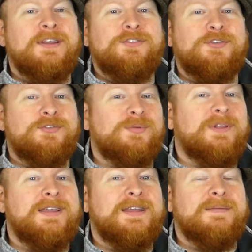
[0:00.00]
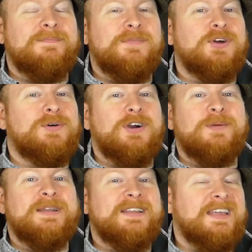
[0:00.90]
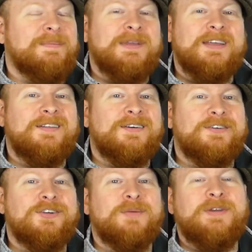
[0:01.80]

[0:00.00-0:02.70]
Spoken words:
So there's really no harm in keeping it long term.